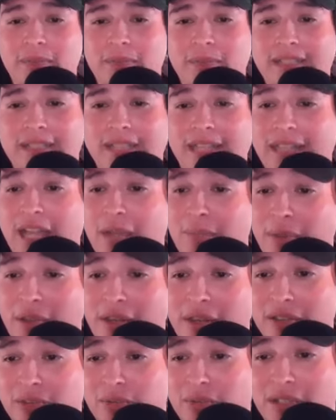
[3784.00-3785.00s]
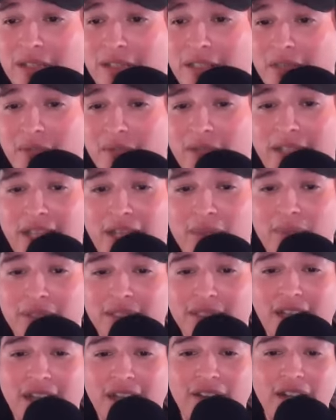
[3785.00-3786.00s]
Hit that like button as well. That'll really help
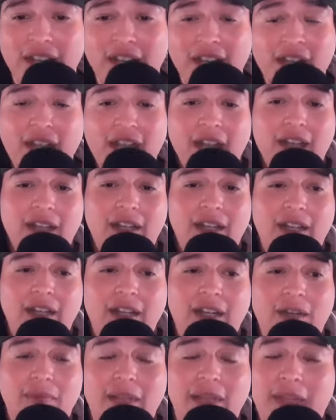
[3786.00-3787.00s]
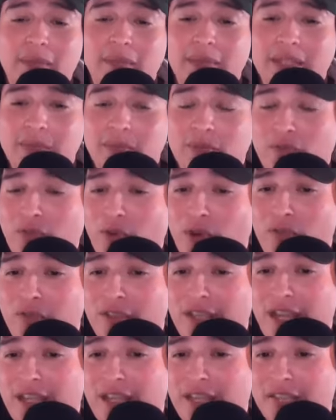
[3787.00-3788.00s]
us out. Like I mentioned before, if you
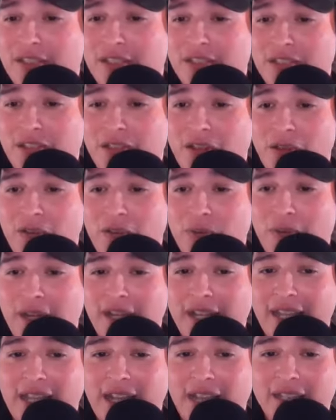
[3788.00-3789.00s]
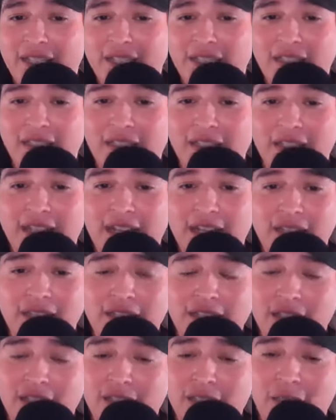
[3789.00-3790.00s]
guys are on the go and you want to catch us, you can catch
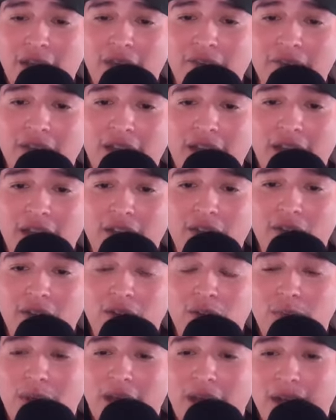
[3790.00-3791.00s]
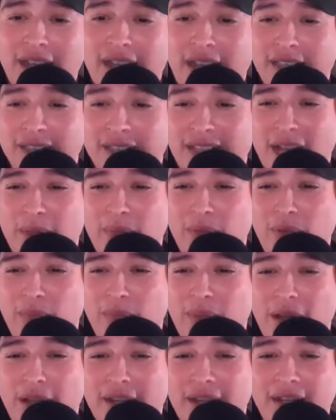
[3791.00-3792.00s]
us on Spotify, Google Podcasts, Apple
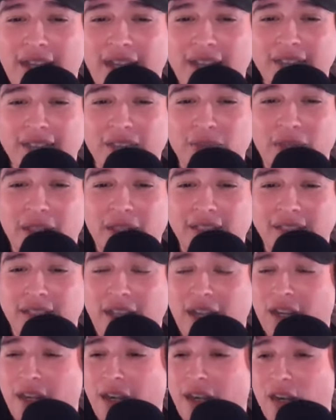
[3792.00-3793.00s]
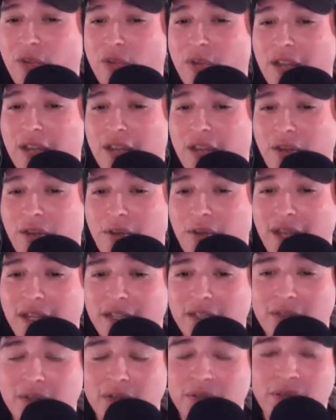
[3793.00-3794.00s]
Podcasts, as well as iHeartRadio at
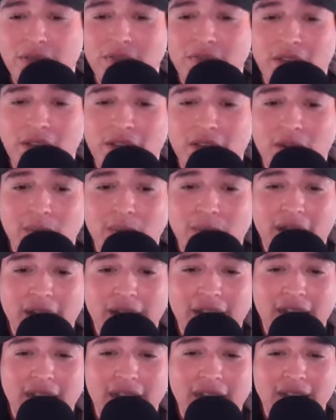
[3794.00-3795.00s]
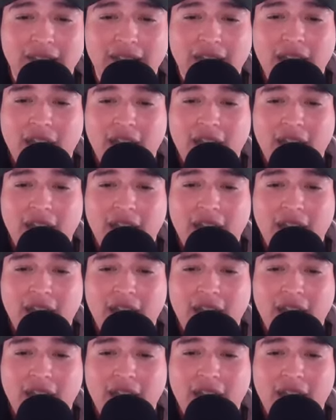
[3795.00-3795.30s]
Truth Defender Podcast.